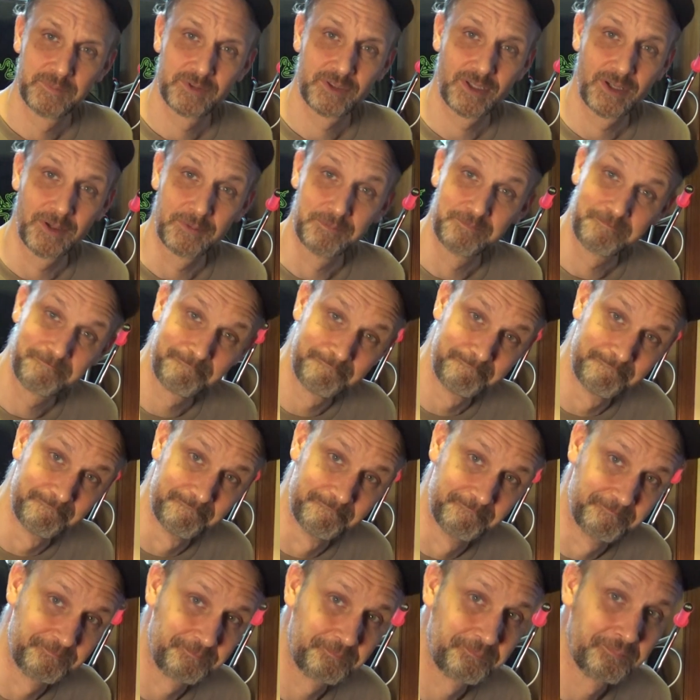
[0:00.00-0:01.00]
So,
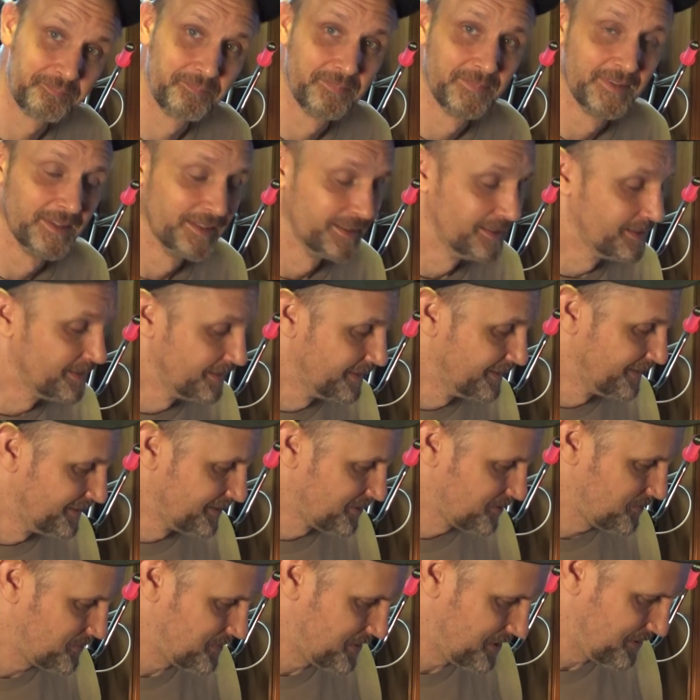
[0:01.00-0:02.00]

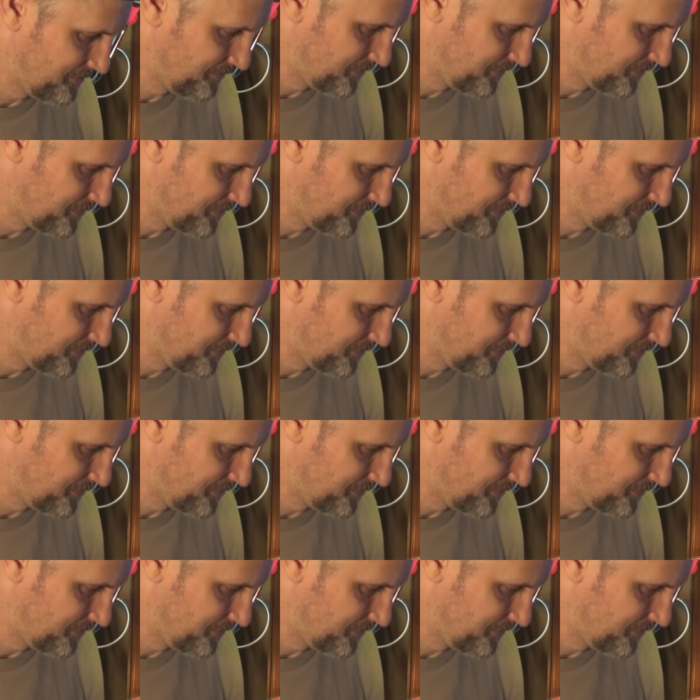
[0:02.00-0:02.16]
quite a